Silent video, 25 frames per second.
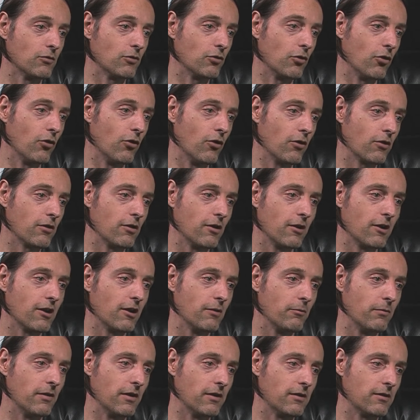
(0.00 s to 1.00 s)
talk a
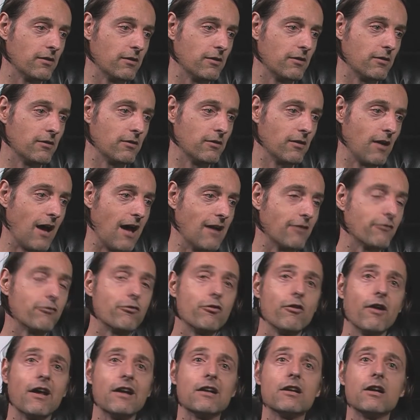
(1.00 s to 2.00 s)
little bit
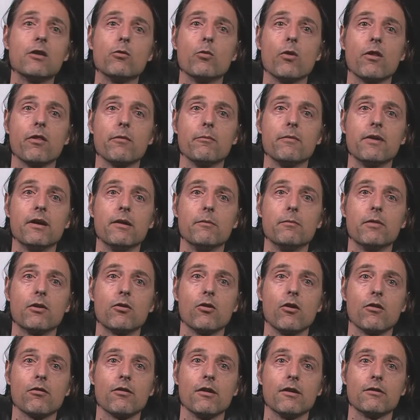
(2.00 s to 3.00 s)
unfriendly with me
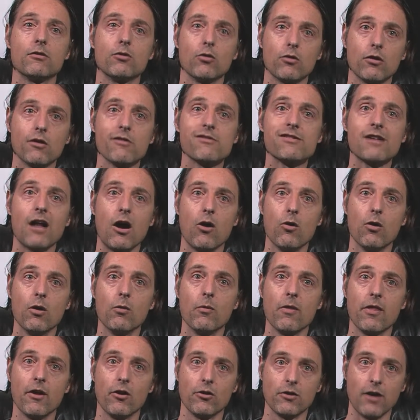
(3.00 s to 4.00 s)
because I took a shower
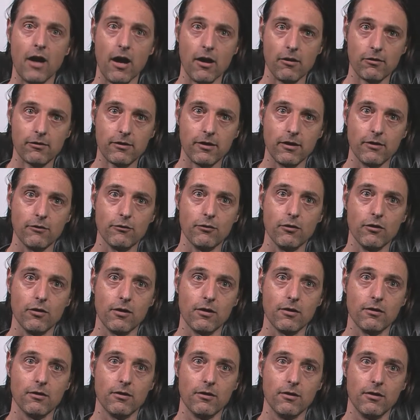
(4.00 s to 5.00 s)
without asking for
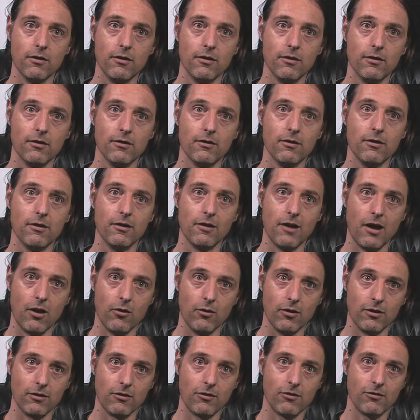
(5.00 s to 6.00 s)

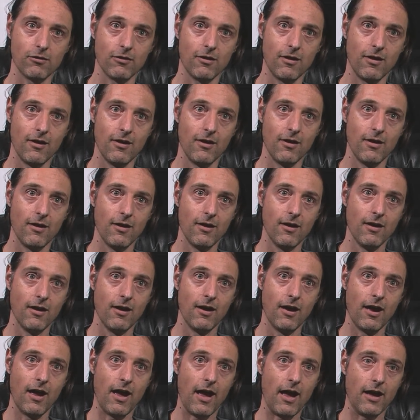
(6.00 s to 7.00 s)
allowance.
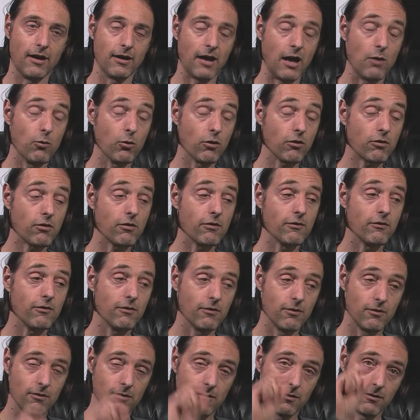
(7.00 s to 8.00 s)
And I was
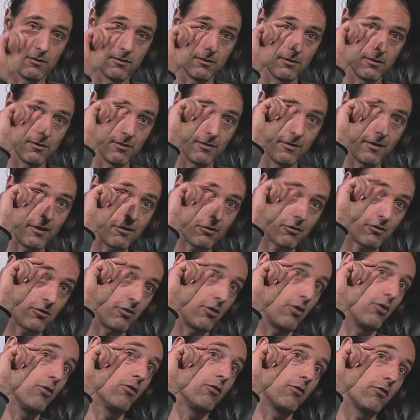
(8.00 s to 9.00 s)
this
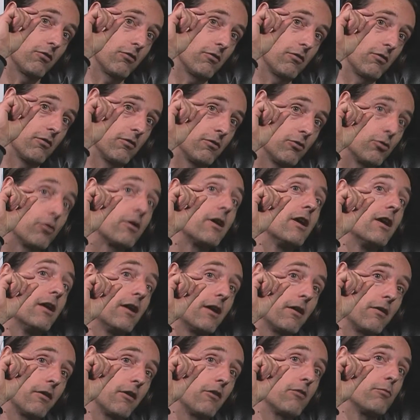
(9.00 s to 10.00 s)
close to
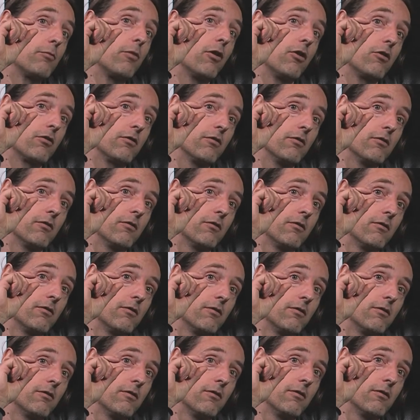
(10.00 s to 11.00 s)
killing this person.
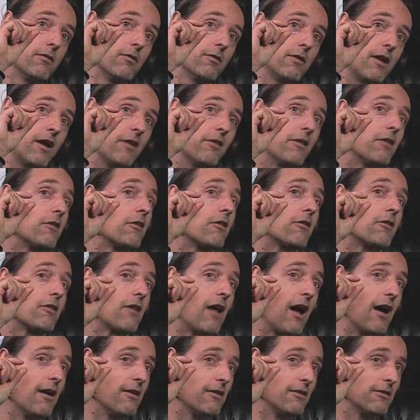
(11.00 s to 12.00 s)
And this is
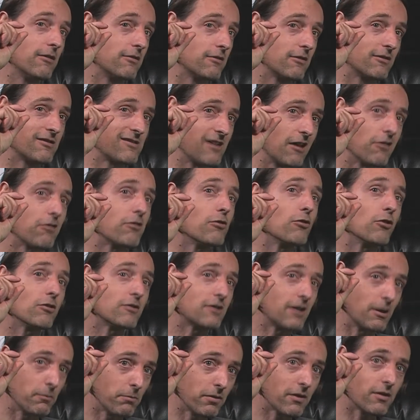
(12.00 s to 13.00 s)
just
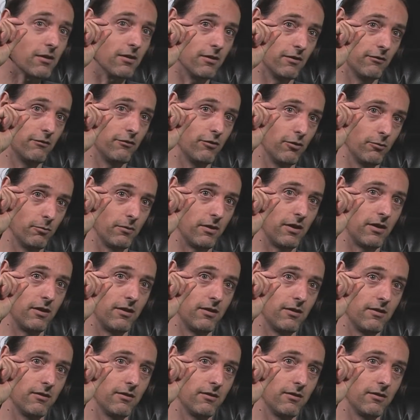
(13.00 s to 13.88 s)
not typical for me.